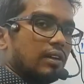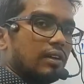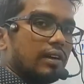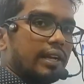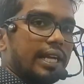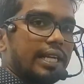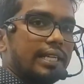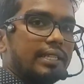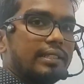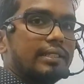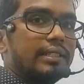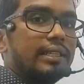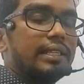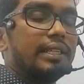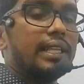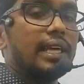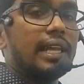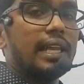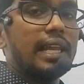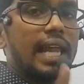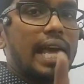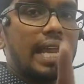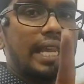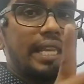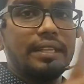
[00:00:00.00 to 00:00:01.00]
Alright, in the
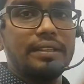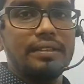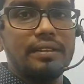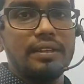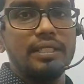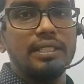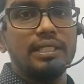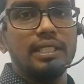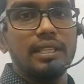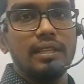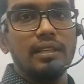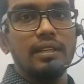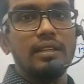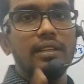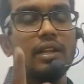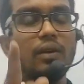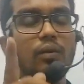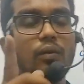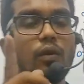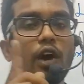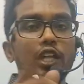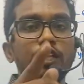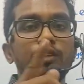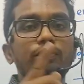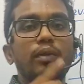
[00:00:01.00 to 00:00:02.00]
larynx region, in the
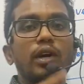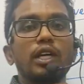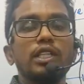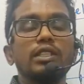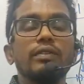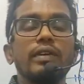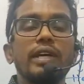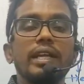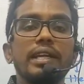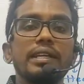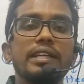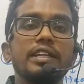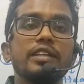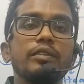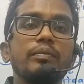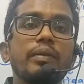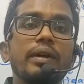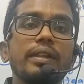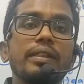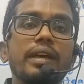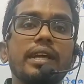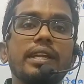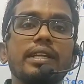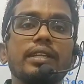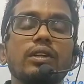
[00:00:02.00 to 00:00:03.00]
voice box where it is
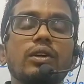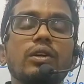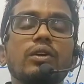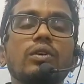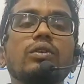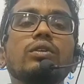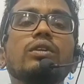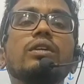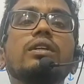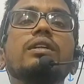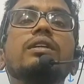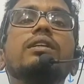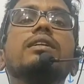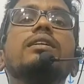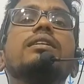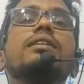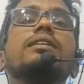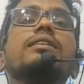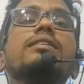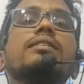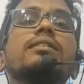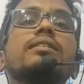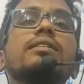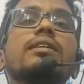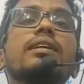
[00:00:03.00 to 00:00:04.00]
present. No,
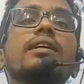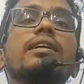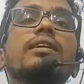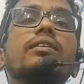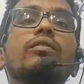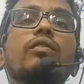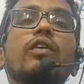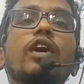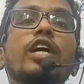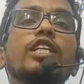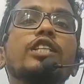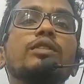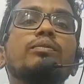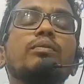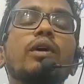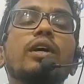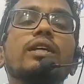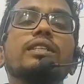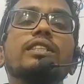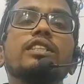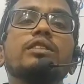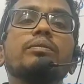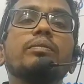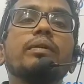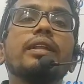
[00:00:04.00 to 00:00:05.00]
this voice
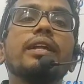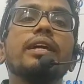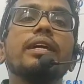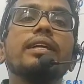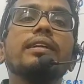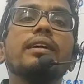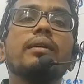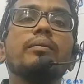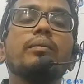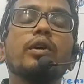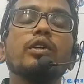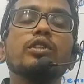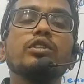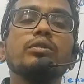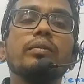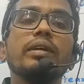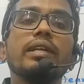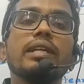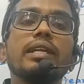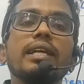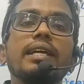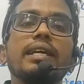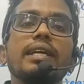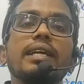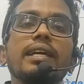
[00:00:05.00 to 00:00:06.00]
box is present
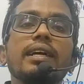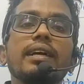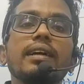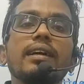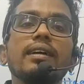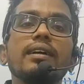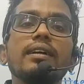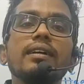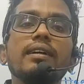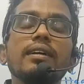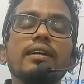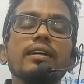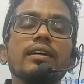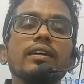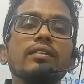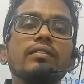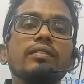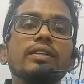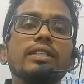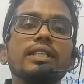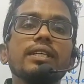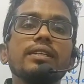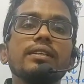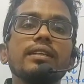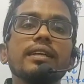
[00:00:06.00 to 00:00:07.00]
approximately here,
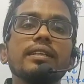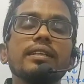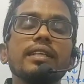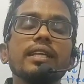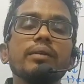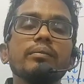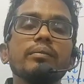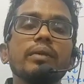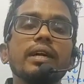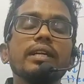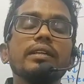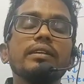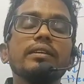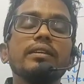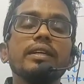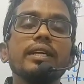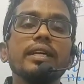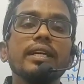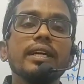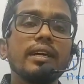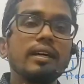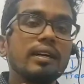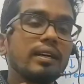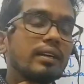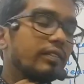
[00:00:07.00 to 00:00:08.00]
which is nothing but
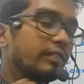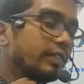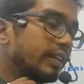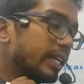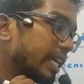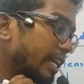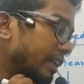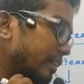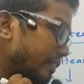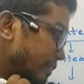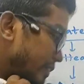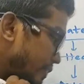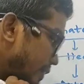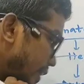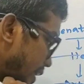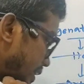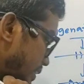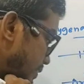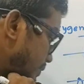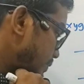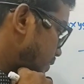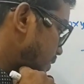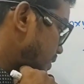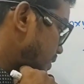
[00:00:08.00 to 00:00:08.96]
here we can find